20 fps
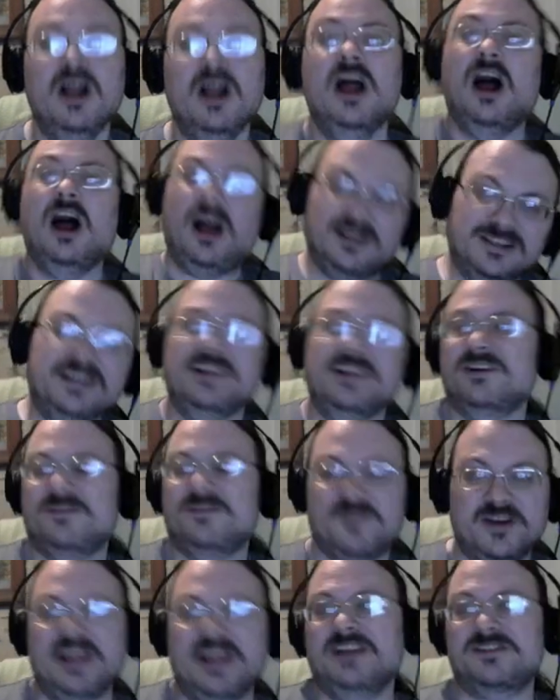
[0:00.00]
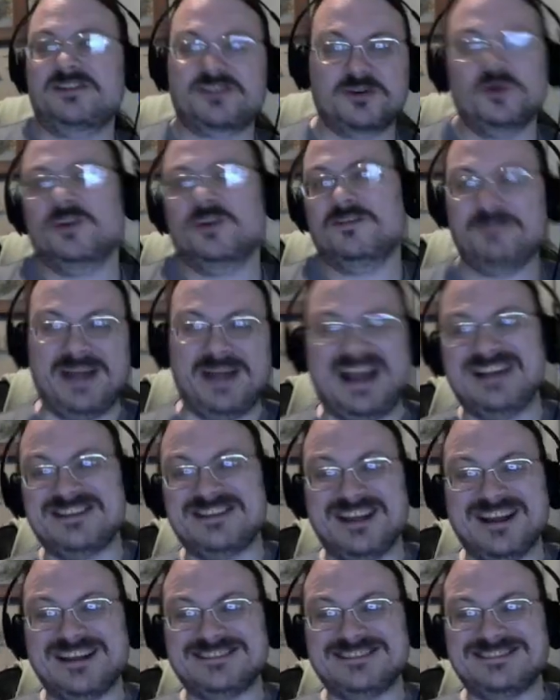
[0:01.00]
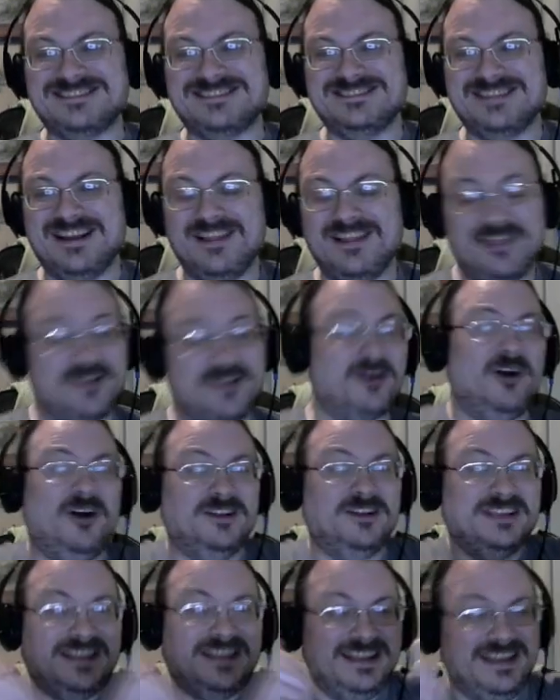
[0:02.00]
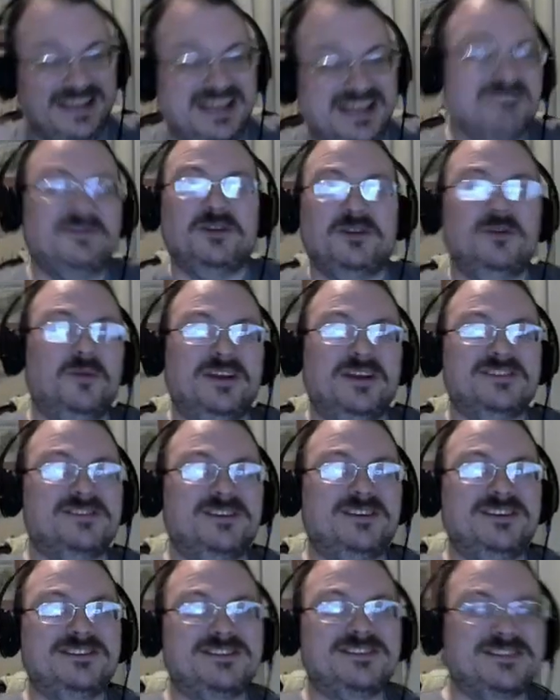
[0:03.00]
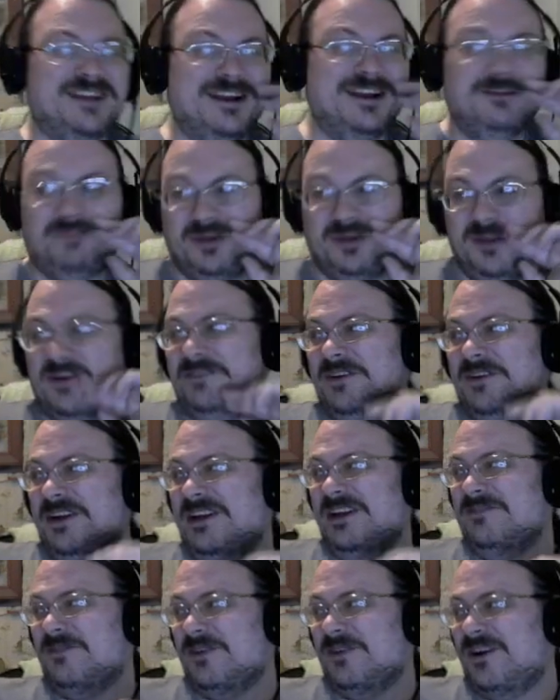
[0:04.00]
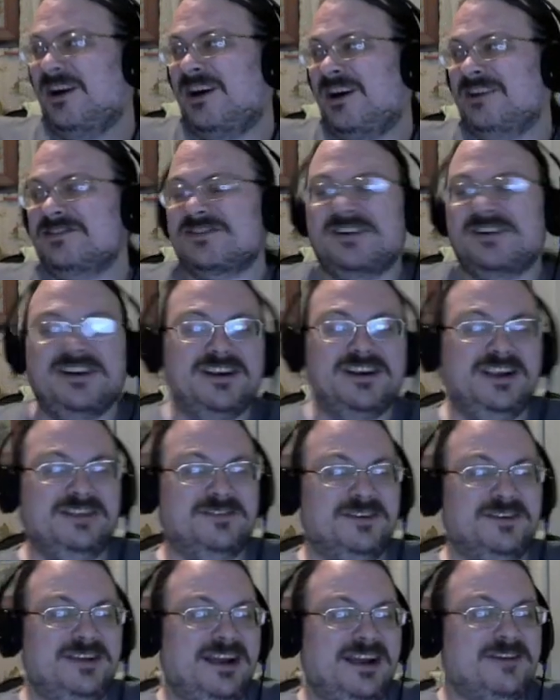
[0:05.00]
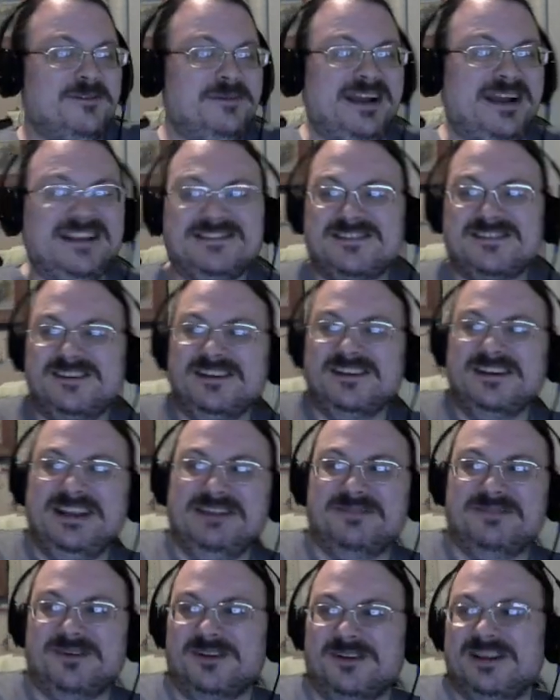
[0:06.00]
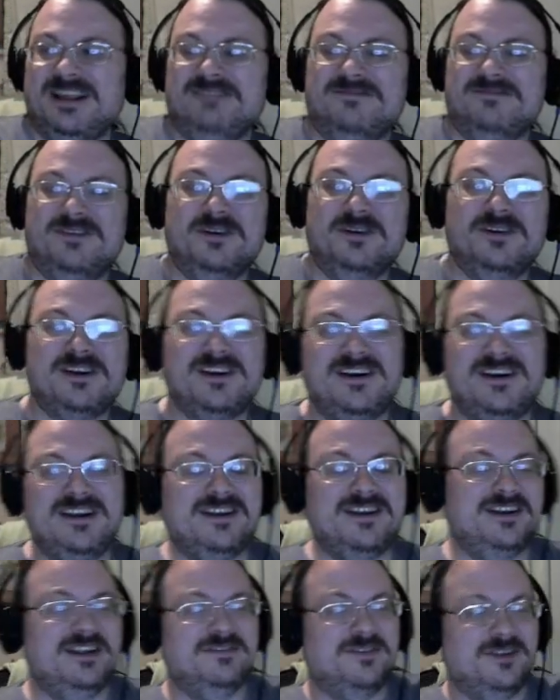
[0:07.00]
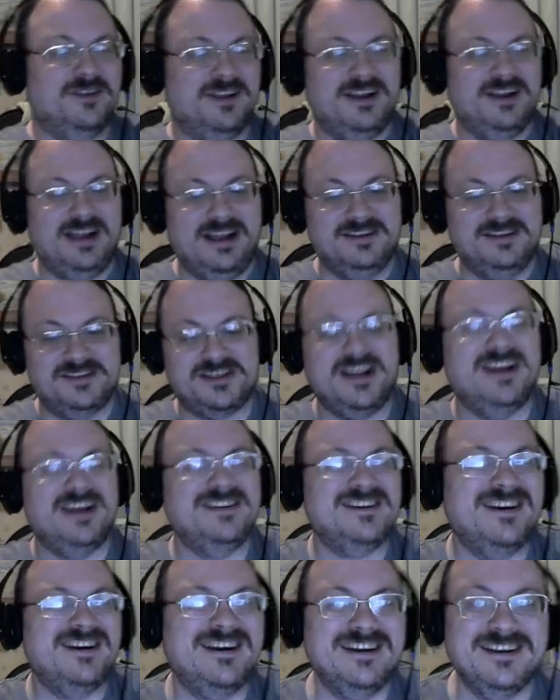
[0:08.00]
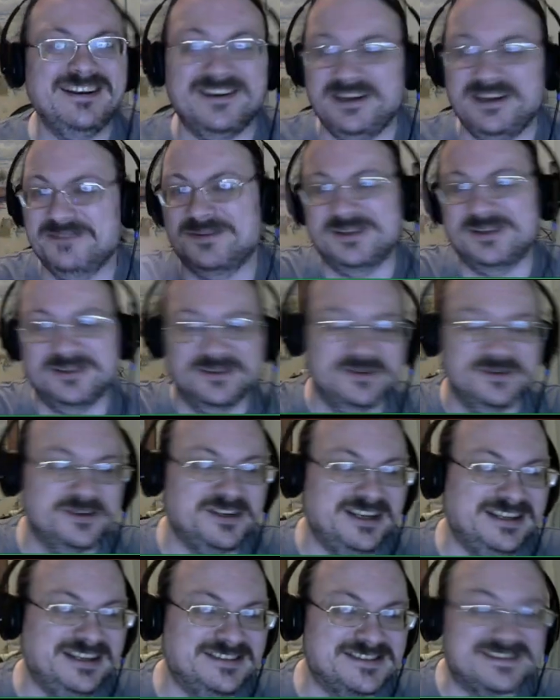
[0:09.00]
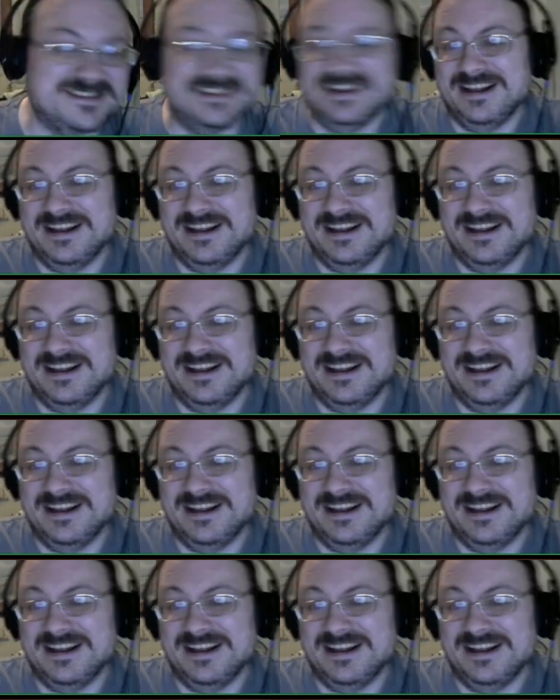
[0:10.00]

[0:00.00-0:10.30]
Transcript: A leader for each school of magic. They're all evil wizards, but you have your evil conjurer, your evil necromancer, your evil invoker, your evil enchanter, your evil illusionist.